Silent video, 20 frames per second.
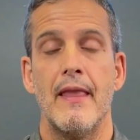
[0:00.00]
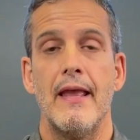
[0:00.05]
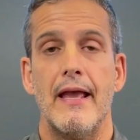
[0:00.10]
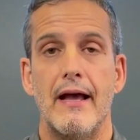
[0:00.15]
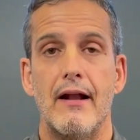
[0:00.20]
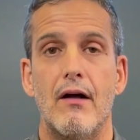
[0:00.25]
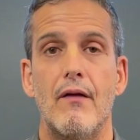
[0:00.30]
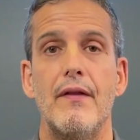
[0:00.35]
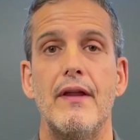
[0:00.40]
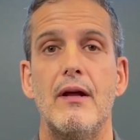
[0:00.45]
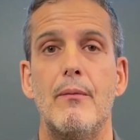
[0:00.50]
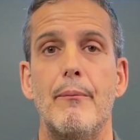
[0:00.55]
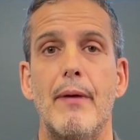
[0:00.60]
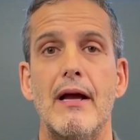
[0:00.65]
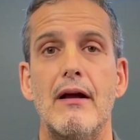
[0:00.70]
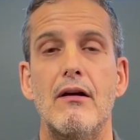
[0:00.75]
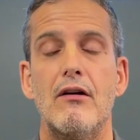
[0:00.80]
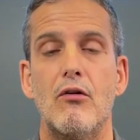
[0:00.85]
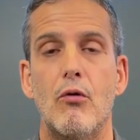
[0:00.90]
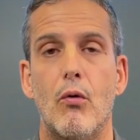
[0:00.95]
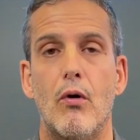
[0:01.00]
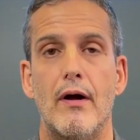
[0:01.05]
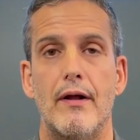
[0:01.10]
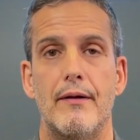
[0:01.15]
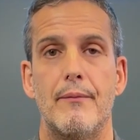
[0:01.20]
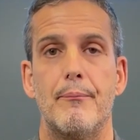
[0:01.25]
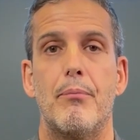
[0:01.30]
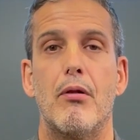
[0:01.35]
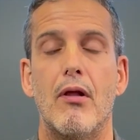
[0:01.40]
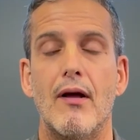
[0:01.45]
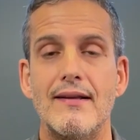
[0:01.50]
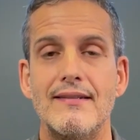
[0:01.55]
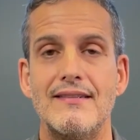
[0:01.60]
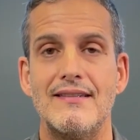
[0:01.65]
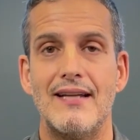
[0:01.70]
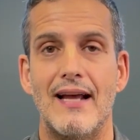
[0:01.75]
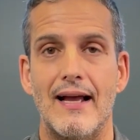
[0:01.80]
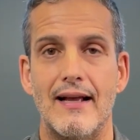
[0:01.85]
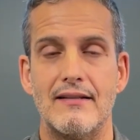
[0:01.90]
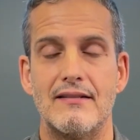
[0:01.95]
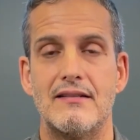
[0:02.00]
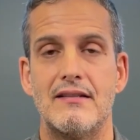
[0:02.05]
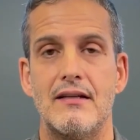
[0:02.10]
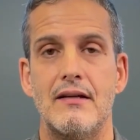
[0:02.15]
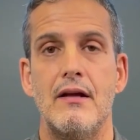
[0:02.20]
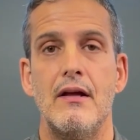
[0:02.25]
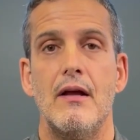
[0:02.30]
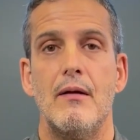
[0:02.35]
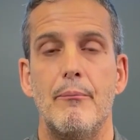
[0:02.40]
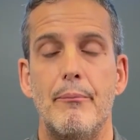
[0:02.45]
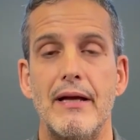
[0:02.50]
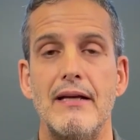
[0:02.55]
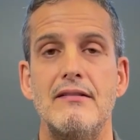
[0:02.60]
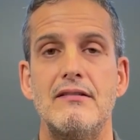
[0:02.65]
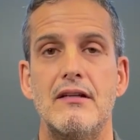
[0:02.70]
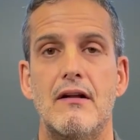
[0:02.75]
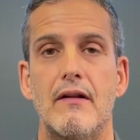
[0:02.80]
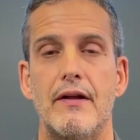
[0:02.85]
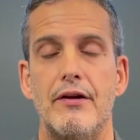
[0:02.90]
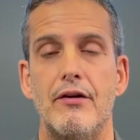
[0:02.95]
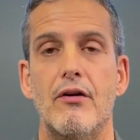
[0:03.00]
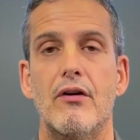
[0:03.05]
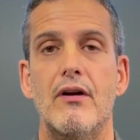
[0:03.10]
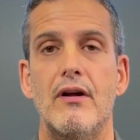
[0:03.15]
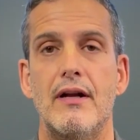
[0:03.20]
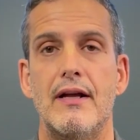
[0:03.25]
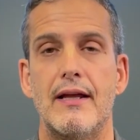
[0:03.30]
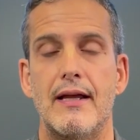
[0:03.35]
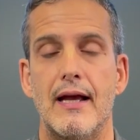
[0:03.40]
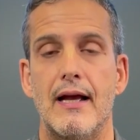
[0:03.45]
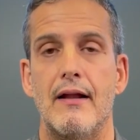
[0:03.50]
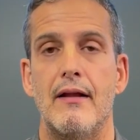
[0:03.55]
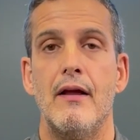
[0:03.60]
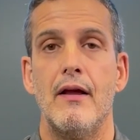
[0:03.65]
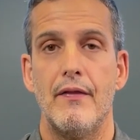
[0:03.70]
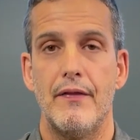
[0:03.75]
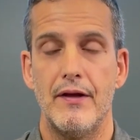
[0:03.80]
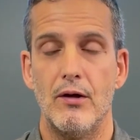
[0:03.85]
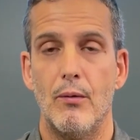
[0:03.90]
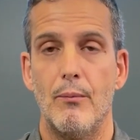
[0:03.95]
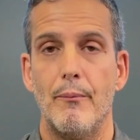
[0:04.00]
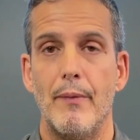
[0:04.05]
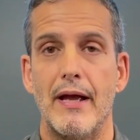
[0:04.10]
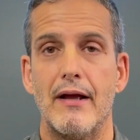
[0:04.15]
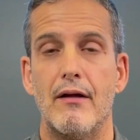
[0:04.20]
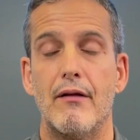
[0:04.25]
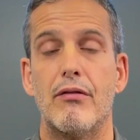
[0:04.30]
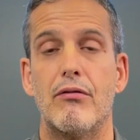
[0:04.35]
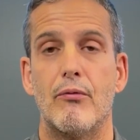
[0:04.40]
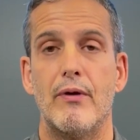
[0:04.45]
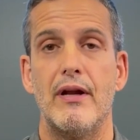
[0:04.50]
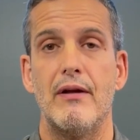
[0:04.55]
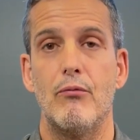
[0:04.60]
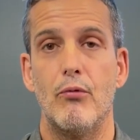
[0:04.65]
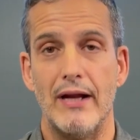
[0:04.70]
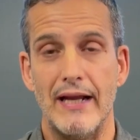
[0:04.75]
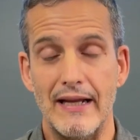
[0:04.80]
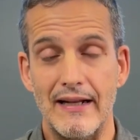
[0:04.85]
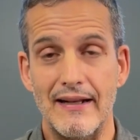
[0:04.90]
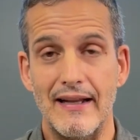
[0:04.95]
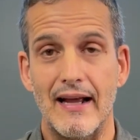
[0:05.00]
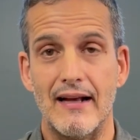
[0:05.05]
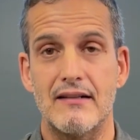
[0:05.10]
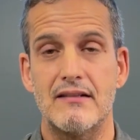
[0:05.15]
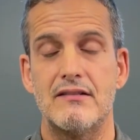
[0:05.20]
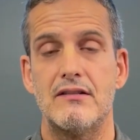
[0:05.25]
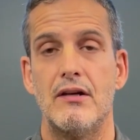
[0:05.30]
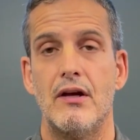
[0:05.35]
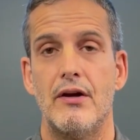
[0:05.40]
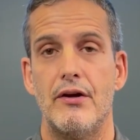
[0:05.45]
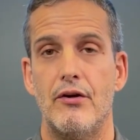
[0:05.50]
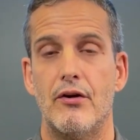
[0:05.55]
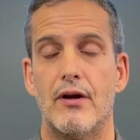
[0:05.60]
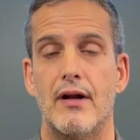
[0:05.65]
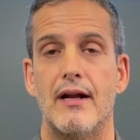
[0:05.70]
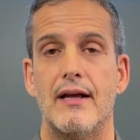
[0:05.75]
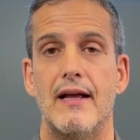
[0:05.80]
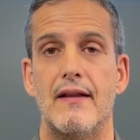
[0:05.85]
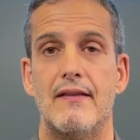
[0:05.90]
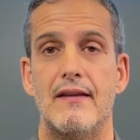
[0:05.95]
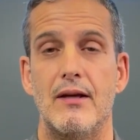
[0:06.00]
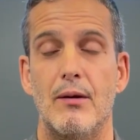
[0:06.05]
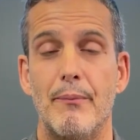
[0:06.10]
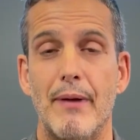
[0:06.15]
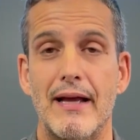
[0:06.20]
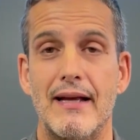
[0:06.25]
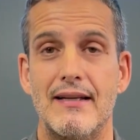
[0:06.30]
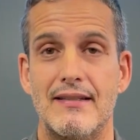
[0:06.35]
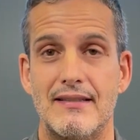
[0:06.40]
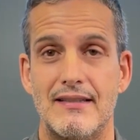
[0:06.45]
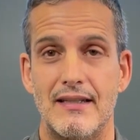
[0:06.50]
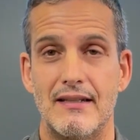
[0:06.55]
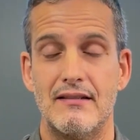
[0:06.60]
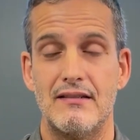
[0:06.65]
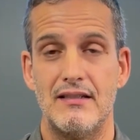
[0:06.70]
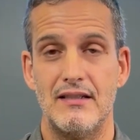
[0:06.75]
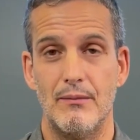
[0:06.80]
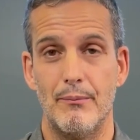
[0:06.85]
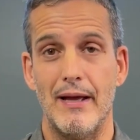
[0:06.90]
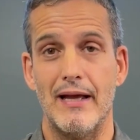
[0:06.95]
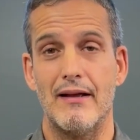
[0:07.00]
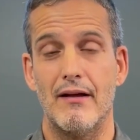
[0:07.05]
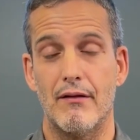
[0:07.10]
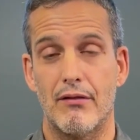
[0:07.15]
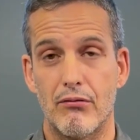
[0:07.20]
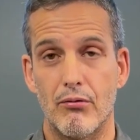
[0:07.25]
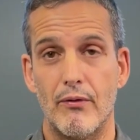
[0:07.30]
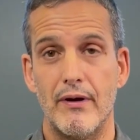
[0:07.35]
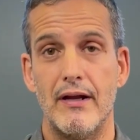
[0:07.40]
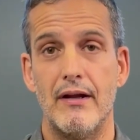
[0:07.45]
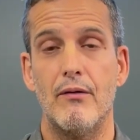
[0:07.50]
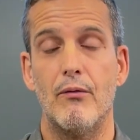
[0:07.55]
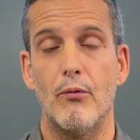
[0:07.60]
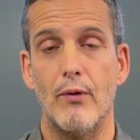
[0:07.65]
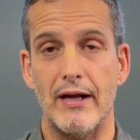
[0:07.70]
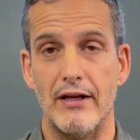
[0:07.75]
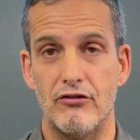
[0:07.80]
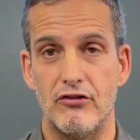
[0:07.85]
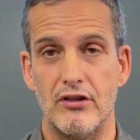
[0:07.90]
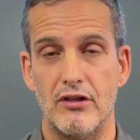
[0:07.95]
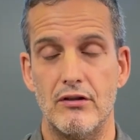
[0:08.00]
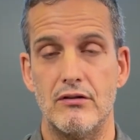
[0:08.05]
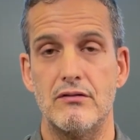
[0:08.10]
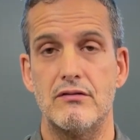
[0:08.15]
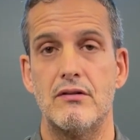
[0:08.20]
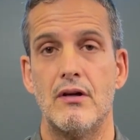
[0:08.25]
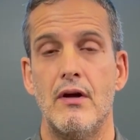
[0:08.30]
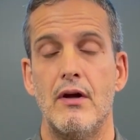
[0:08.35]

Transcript: And on the Omega Quant Plus test, Basically, you're going to get the omega-3 index. You're going to get the omega-6 to omega-3 ratios.